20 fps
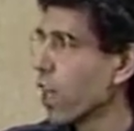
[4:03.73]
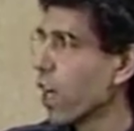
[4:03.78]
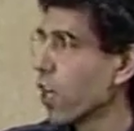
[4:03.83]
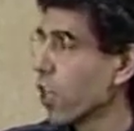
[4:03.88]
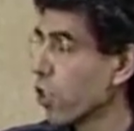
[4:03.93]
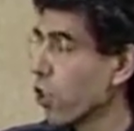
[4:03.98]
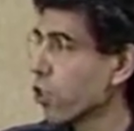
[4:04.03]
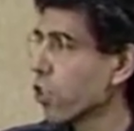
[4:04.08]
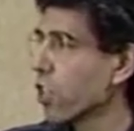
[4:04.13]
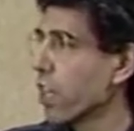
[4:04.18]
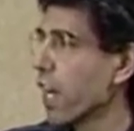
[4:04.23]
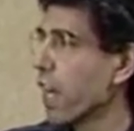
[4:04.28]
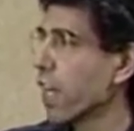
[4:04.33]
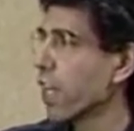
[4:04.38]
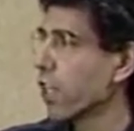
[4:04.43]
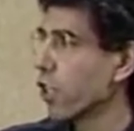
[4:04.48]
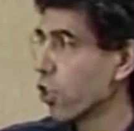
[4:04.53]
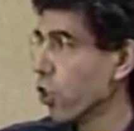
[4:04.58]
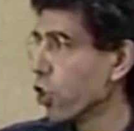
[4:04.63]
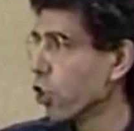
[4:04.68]
You're
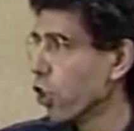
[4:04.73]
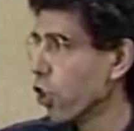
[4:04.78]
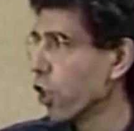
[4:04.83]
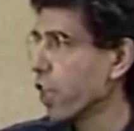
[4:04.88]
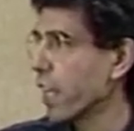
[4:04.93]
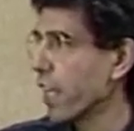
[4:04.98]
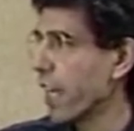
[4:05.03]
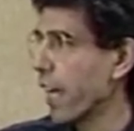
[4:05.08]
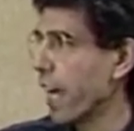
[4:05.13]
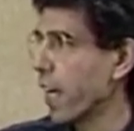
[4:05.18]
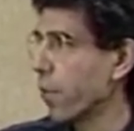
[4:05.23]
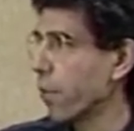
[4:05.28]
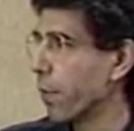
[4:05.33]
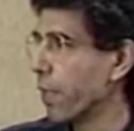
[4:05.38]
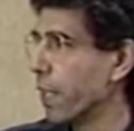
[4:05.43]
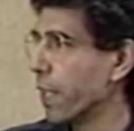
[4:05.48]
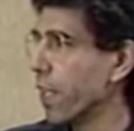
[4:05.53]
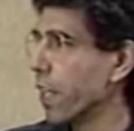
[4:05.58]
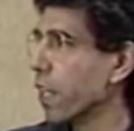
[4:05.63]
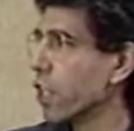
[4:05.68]
saying good looking at
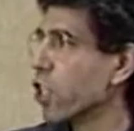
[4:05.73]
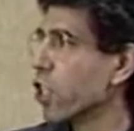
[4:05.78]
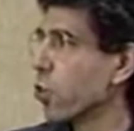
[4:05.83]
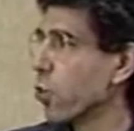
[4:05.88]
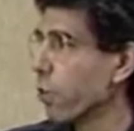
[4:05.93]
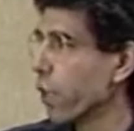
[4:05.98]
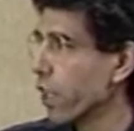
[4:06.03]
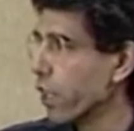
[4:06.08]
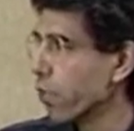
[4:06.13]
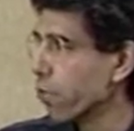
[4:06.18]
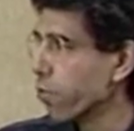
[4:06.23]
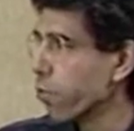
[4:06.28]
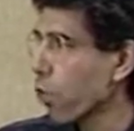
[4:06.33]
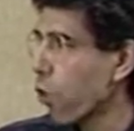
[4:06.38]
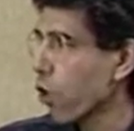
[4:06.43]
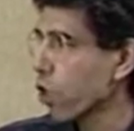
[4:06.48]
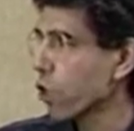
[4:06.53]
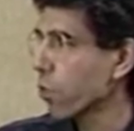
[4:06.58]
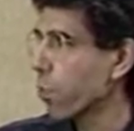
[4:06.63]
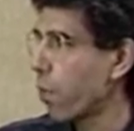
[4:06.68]
me is the
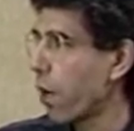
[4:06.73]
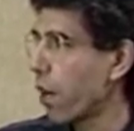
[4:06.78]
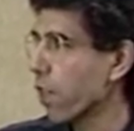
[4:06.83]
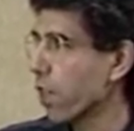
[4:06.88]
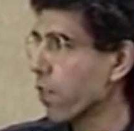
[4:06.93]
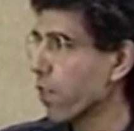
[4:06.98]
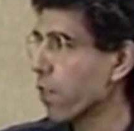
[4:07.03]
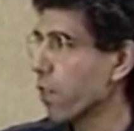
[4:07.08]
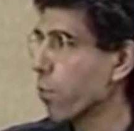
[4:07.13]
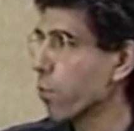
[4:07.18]
reinforce part of the